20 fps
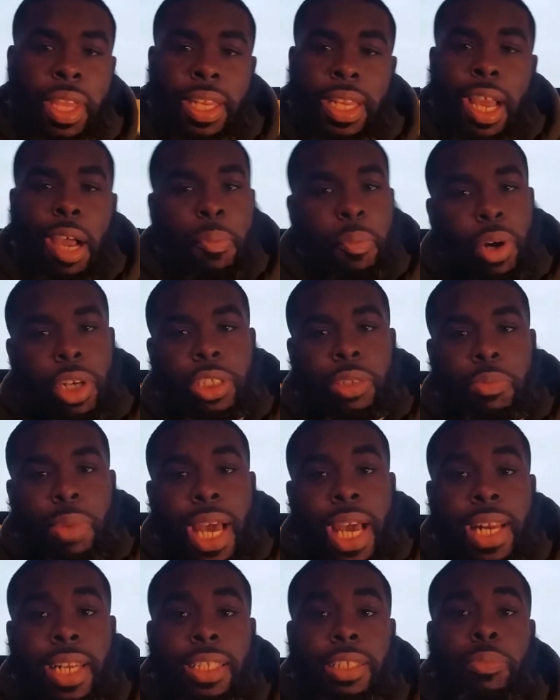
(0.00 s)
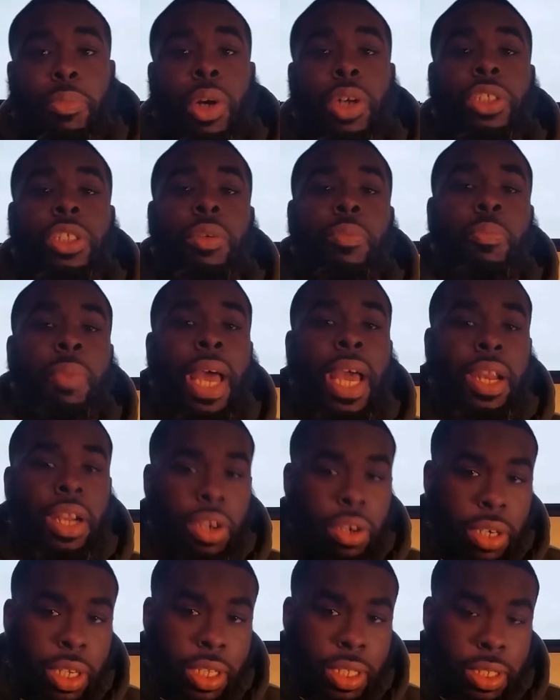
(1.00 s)
Not March Madness, March
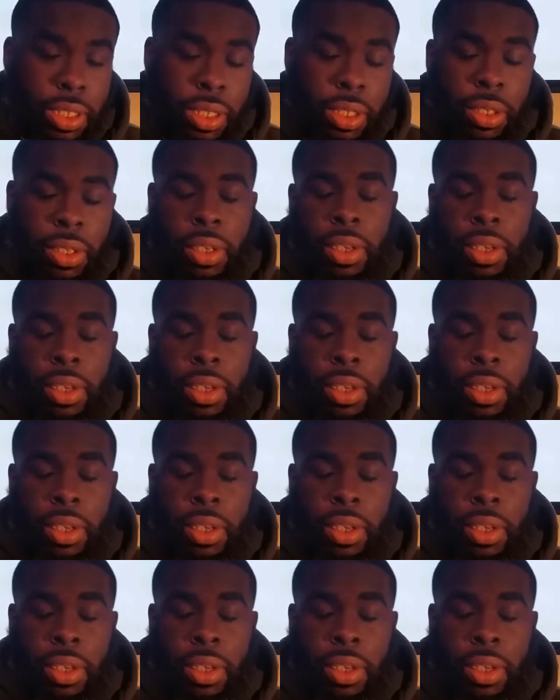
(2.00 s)
MADDERness,